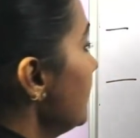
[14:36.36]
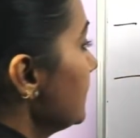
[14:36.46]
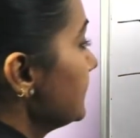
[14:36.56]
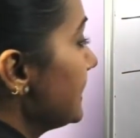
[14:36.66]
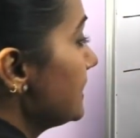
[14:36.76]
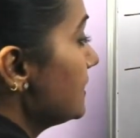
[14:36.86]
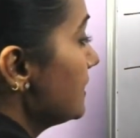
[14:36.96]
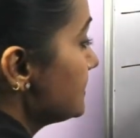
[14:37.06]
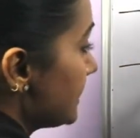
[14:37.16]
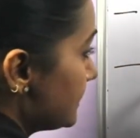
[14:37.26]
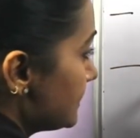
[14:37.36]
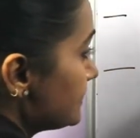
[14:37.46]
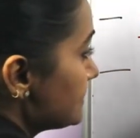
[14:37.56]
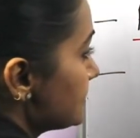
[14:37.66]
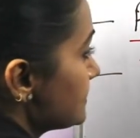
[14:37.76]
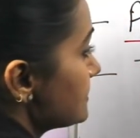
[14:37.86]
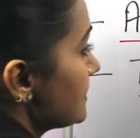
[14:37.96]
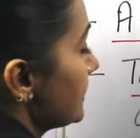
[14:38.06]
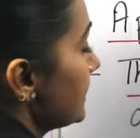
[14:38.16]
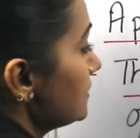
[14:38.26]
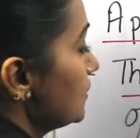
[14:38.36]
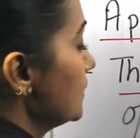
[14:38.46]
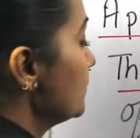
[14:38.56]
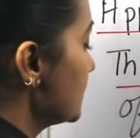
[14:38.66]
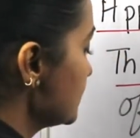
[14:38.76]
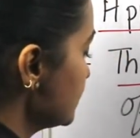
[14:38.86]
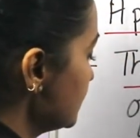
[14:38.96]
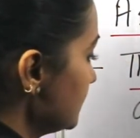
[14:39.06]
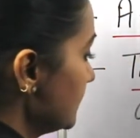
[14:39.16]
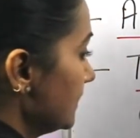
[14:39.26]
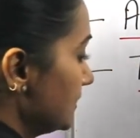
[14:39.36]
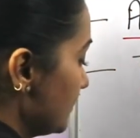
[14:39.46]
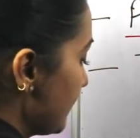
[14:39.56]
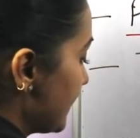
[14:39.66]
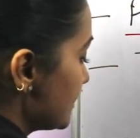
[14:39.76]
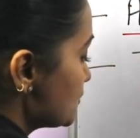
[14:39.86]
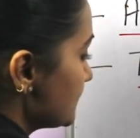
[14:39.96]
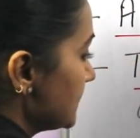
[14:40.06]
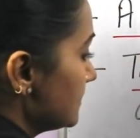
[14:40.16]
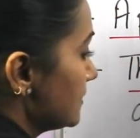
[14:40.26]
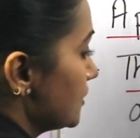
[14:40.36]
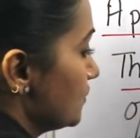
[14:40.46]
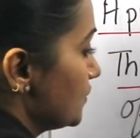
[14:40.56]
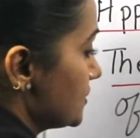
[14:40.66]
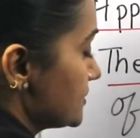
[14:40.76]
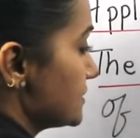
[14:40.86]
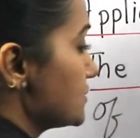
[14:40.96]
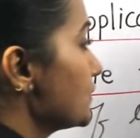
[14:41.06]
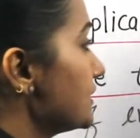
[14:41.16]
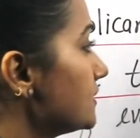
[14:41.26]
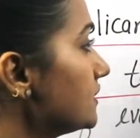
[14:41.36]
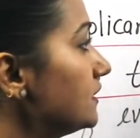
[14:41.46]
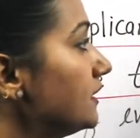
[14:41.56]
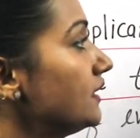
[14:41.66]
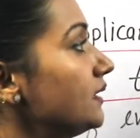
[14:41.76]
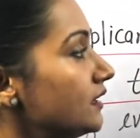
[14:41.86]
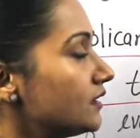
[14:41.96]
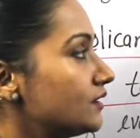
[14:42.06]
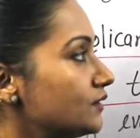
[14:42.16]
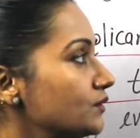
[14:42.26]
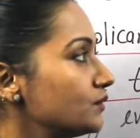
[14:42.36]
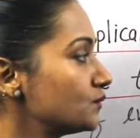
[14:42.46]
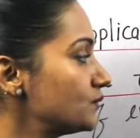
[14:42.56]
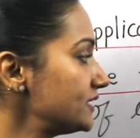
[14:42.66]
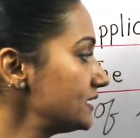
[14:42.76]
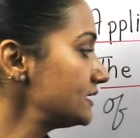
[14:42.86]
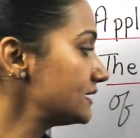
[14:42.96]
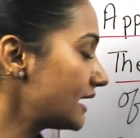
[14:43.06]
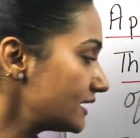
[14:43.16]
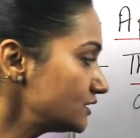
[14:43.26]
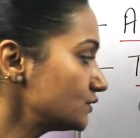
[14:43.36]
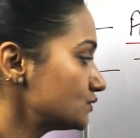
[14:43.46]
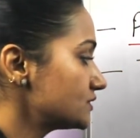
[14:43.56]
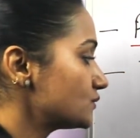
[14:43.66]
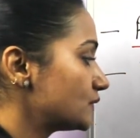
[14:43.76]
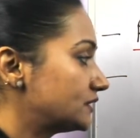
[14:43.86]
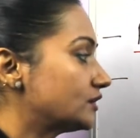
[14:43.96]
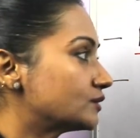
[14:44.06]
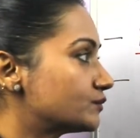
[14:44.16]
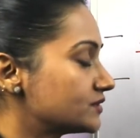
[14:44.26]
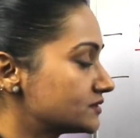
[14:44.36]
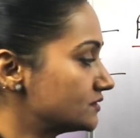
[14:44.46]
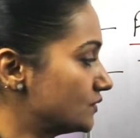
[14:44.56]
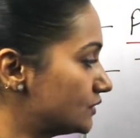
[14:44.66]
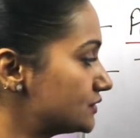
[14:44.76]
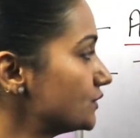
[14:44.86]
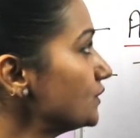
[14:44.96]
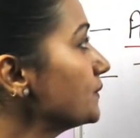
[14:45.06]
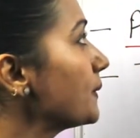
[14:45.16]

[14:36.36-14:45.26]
then tenants, this is again third person. The management, third person. So here we can use it with third person also